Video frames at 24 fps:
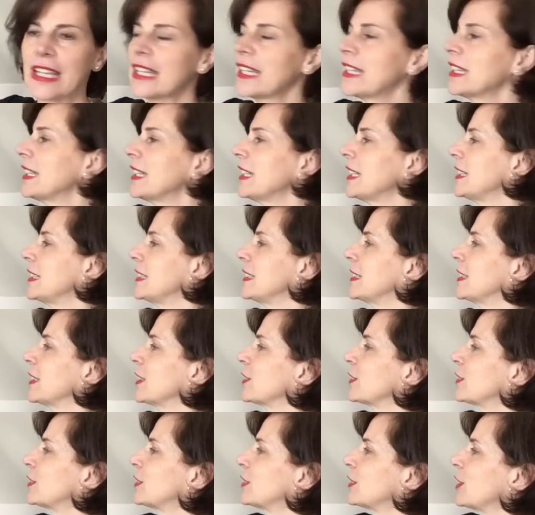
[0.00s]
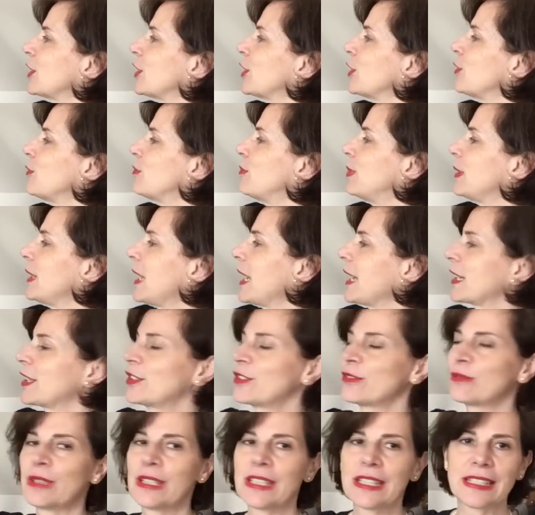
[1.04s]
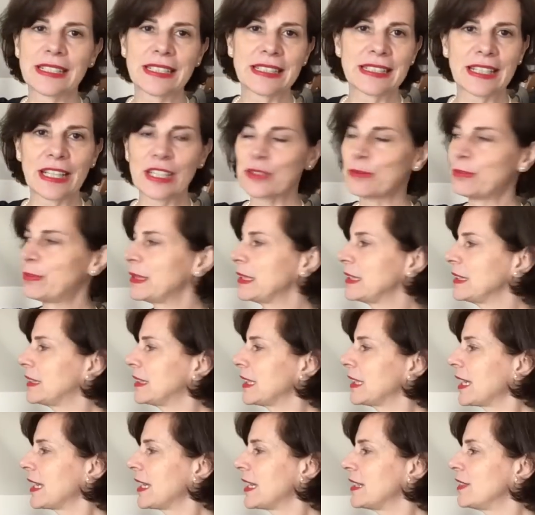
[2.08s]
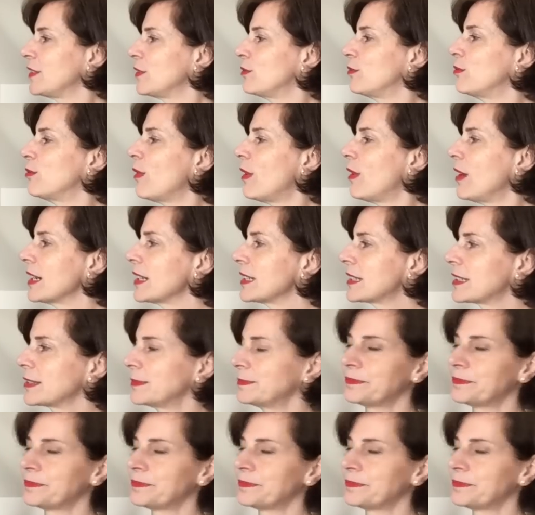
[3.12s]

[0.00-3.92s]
It's got black, grey, light pink and white.